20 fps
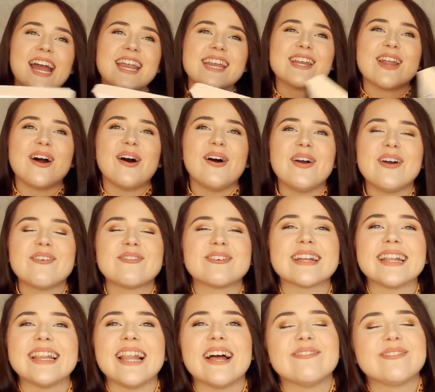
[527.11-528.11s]
I know
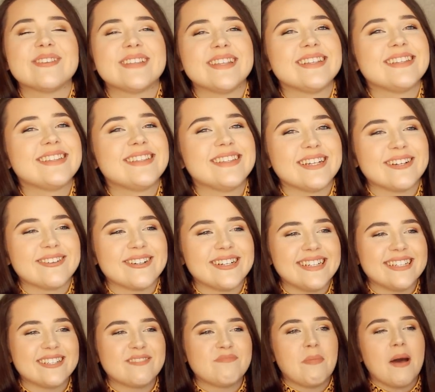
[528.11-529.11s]
everyone loves this
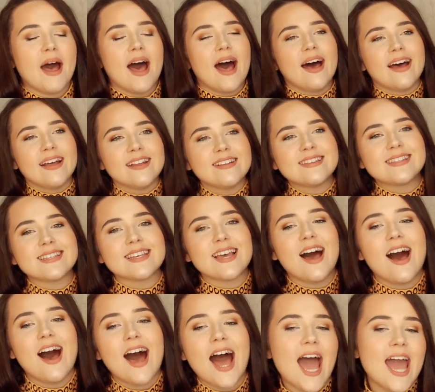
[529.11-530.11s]
series, but
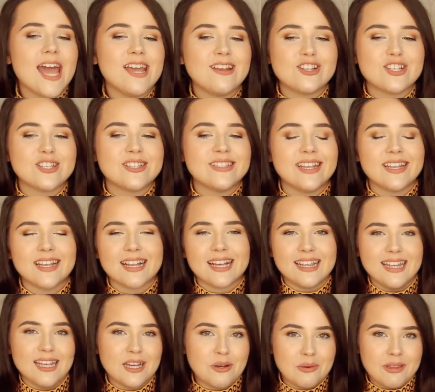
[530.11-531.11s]
I just didn't
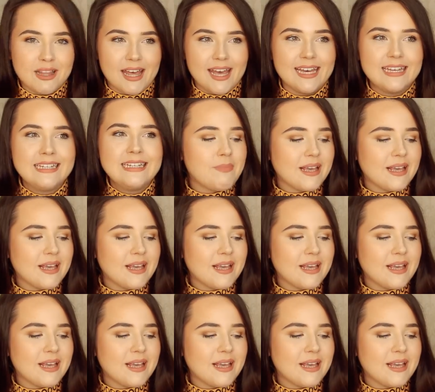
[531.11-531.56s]
click with it.